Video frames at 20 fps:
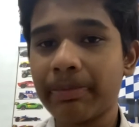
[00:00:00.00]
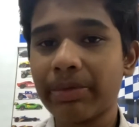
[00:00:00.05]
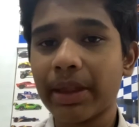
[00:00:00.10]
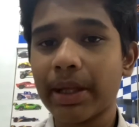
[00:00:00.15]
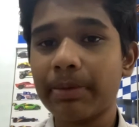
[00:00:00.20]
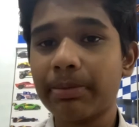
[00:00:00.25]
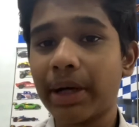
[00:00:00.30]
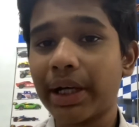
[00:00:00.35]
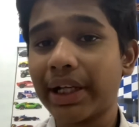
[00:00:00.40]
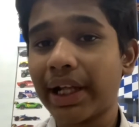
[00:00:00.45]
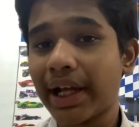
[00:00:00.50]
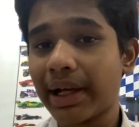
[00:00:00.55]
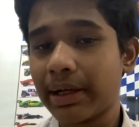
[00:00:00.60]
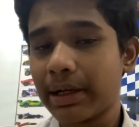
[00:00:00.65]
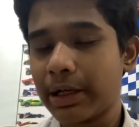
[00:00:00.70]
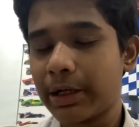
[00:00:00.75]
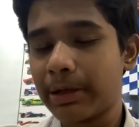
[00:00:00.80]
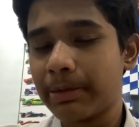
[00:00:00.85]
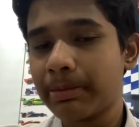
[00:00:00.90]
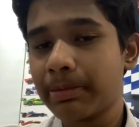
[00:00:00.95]
but
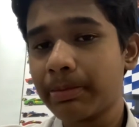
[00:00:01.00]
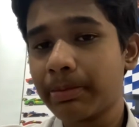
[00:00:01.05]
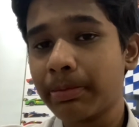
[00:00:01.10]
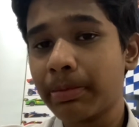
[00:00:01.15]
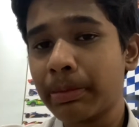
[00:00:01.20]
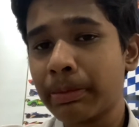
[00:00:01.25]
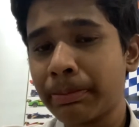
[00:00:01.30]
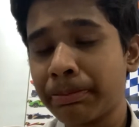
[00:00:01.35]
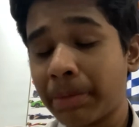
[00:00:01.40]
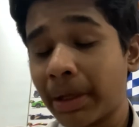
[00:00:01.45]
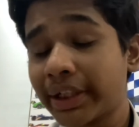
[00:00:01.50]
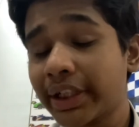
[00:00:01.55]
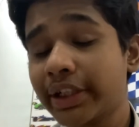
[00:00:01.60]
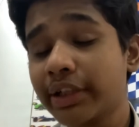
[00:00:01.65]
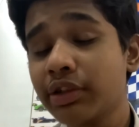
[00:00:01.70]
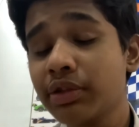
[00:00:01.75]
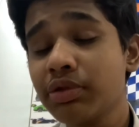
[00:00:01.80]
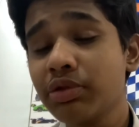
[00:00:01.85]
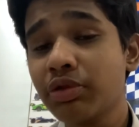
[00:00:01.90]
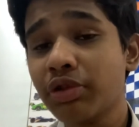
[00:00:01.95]
in
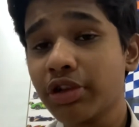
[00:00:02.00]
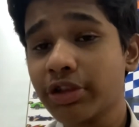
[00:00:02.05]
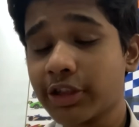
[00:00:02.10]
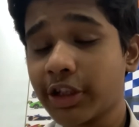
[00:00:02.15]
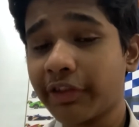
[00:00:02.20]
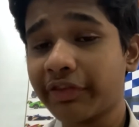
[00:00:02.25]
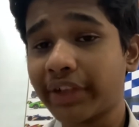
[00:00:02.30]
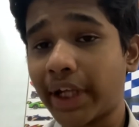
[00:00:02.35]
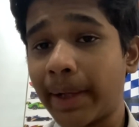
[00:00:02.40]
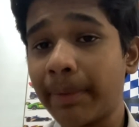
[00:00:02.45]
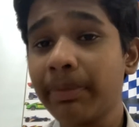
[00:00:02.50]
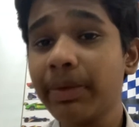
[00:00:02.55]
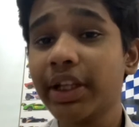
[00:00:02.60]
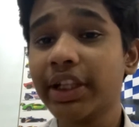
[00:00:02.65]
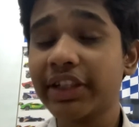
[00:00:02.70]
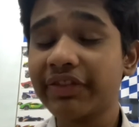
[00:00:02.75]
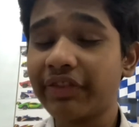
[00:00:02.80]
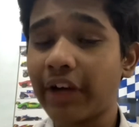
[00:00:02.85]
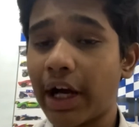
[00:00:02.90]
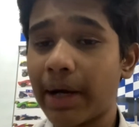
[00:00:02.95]
due course of time,
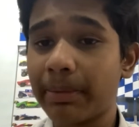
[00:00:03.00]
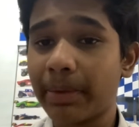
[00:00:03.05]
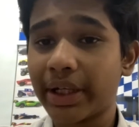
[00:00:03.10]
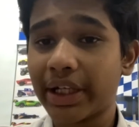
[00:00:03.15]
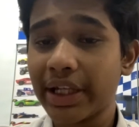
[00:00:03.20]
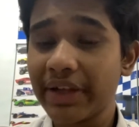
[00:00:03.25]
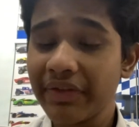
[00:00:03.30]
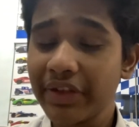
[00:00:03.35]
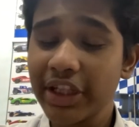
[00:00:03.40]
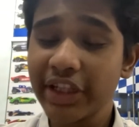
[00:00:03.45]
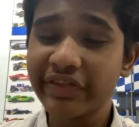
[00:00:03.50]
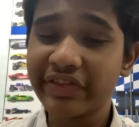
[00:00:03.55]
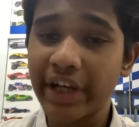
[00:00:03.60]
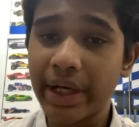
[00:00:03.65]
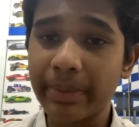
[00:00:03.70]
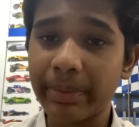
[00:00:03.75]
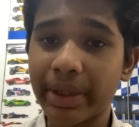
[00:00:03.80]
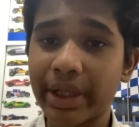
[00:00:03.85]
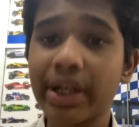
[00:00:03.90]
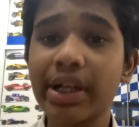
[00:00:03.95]
even the
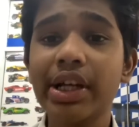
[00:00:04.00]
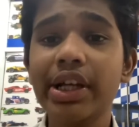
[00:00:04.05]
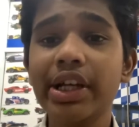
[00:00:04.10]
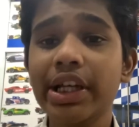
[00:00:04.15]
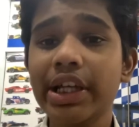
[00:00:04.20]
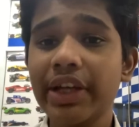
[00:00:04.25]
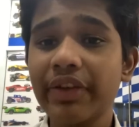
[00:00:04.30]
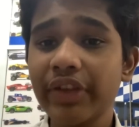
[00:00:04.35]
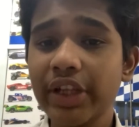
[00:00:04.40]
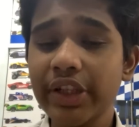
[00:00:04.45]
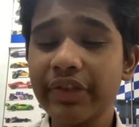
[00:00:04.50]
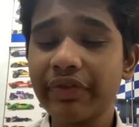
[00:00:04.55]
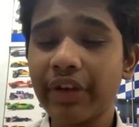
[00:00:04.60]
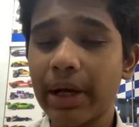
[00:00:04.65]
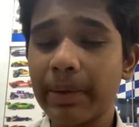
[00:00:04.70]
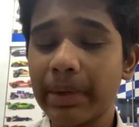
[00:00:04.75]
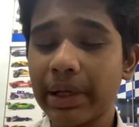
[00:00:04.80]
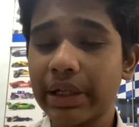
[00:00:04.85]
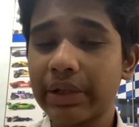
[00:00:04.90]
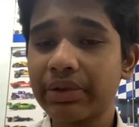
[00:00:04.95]

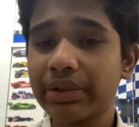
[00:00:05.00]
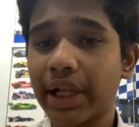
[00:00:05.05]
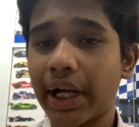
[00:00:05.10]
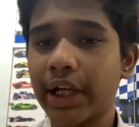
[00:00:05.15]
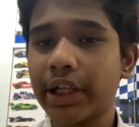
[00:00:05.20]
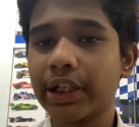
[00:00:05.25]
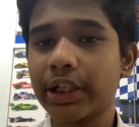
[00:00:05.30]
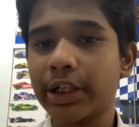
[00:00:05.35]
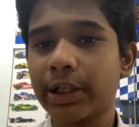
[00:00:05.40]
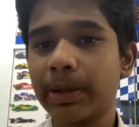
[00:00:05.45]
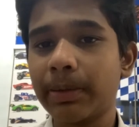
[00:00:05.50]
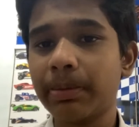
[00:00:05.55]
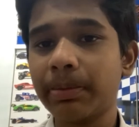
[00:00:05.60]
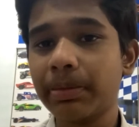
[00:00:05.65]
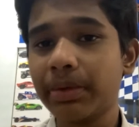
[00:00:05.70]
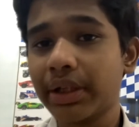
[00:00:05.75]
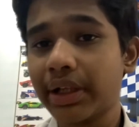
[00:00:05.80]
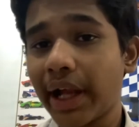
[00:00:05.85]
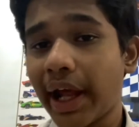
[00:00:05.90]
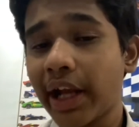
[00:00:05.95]
farmer knew that
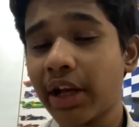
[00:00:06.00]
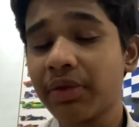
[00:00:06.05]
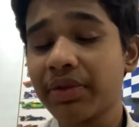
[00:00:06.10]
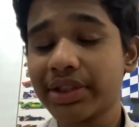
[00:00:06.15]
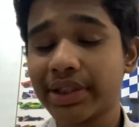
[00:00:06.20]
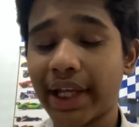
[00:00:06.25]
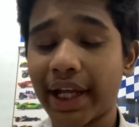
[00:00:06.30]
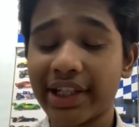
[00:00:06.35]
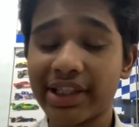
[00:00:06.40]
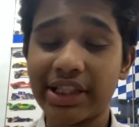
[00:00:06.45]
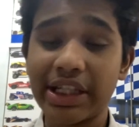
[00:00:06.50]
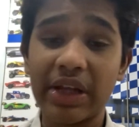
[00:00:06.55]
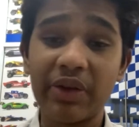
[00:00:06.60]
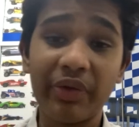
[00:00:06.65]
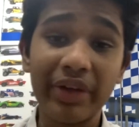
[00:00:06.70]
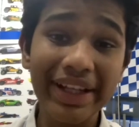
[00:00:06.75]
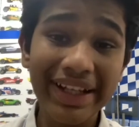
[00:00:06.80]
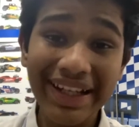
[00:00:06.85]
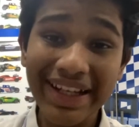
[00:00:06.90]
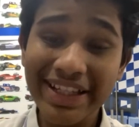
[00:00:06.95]
Taro was actually a
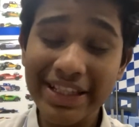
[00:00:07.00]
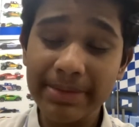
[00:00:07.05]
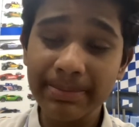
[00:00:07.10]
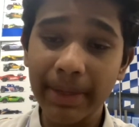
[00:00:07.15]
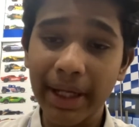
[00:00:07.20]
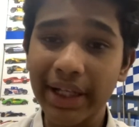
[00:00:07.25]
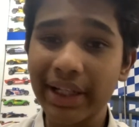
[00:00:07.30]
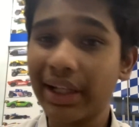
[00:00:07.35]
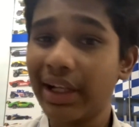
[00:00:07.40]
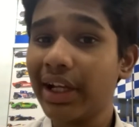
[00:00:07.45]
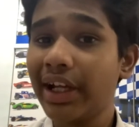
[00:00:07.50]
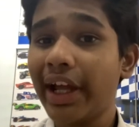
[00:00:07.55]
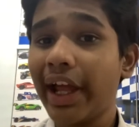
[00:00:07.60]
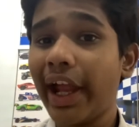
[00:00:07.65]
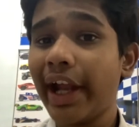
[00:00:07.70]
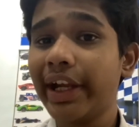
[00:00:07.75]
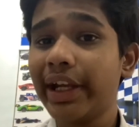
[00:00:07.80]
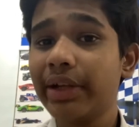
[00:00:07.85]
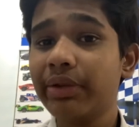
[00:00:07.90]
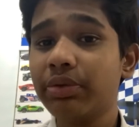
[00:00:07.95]
very lazy man,
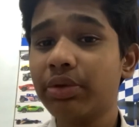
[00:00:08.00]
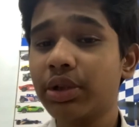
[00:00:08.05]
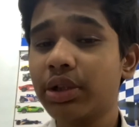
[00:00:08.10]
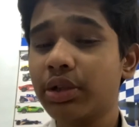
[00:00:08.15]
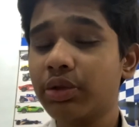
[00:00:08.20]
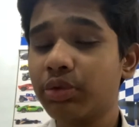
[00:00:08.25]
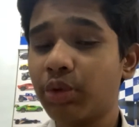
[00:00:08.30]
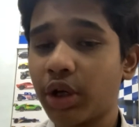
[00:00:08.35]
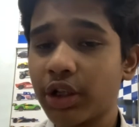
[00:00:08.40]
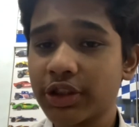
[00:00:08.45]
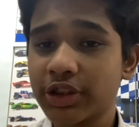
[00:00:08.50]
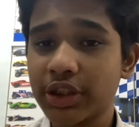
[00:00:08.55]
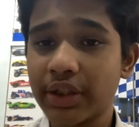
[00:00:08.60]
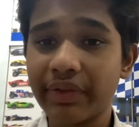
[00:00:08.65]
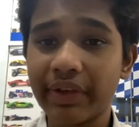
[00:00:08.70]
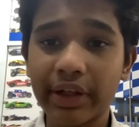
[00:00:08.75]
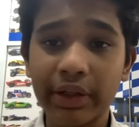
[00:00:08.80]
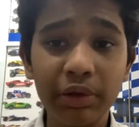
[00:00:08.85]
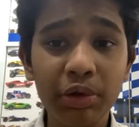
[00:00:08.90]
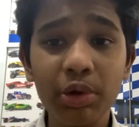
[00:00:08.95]
and he would do
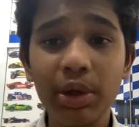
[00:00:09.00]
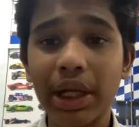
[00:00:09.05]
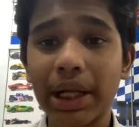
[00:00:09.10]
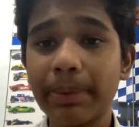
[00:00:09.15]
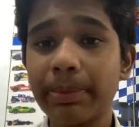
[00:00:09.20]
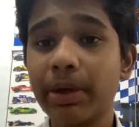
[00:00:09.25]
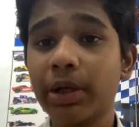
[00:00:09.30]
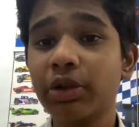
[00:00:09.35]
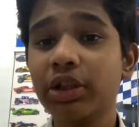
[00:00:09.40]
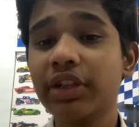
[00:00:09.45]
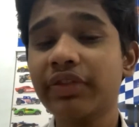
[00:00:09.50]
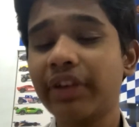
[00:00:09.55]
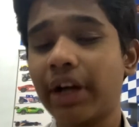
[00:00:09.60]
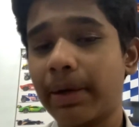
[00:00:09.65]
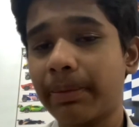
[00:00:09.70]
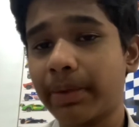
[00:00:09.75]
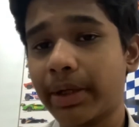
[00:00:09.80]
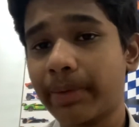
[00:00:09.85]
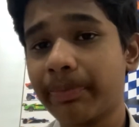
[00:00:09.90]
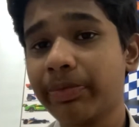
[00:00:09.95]
whatsoever, no help to the
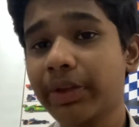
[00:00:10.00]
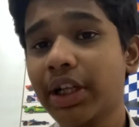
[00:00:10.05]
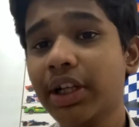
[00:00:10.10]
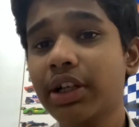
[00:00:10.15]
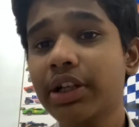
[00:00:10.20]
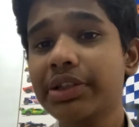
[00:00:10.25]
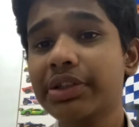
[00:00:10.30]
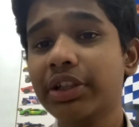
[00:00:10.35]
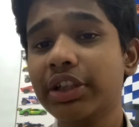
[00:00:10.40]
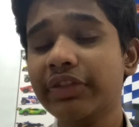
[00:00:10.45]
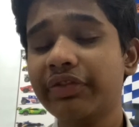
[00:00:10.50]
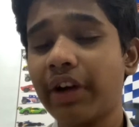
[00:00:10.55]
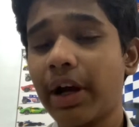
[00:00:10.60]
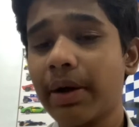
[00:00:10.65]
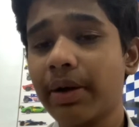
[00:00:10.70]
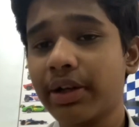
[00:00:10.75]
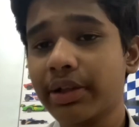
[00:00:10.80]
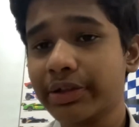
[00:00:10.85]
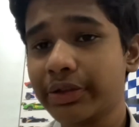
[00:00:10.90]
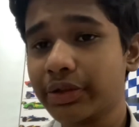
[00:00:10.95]
farmer. So the
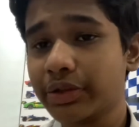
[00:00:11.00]
farmer